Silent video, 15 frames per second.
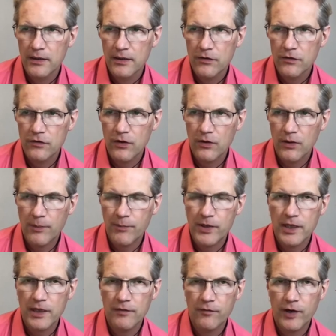So I
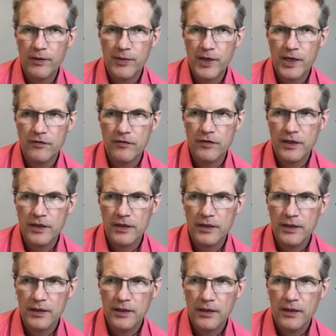begin very basic
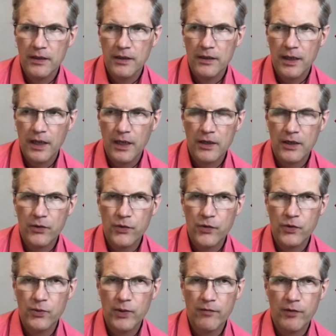and go
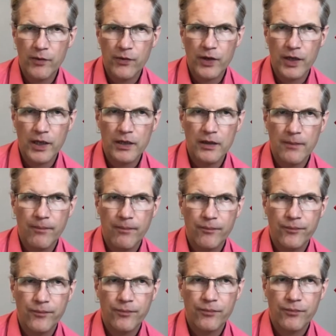through everything.
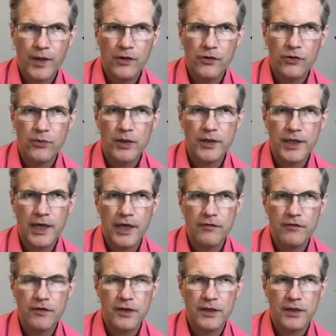You will get
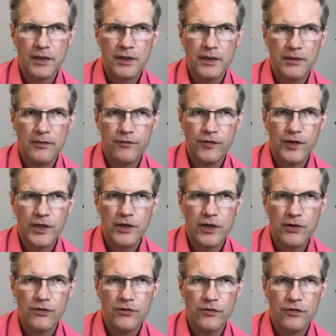
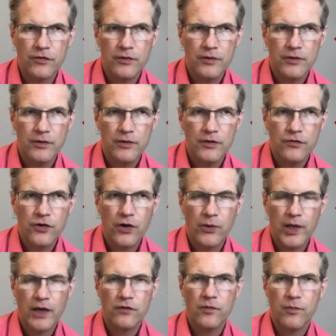videos showing
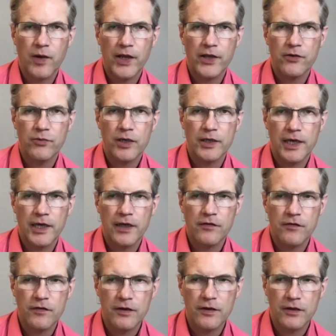how to play. You will get
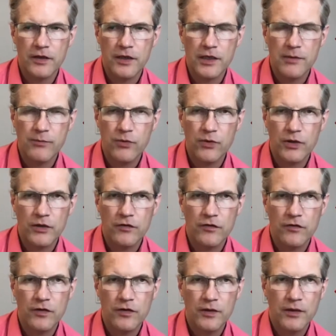
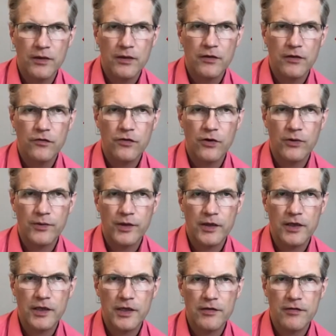keyboards showing the
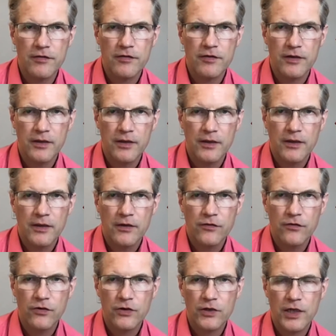keys
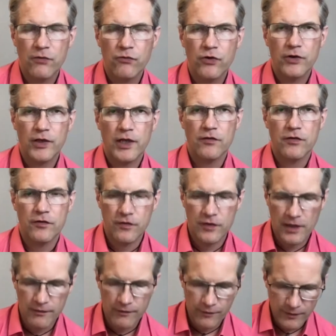so you can orient
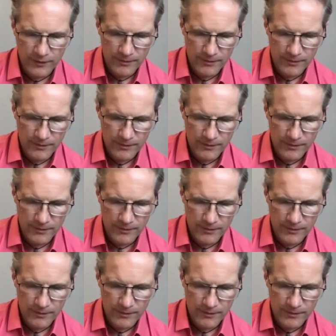yourself.